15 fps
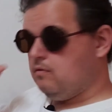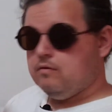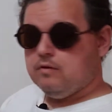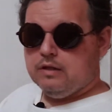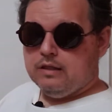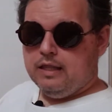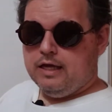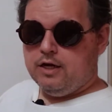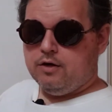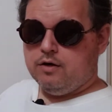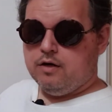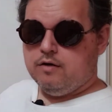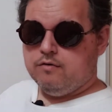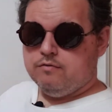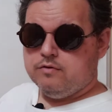the lair
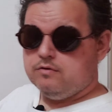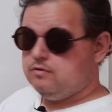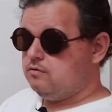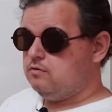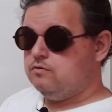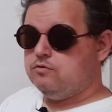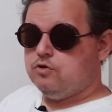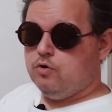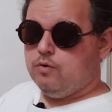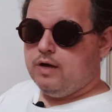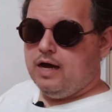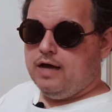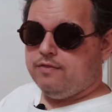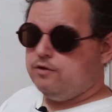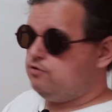of
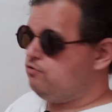Dogon the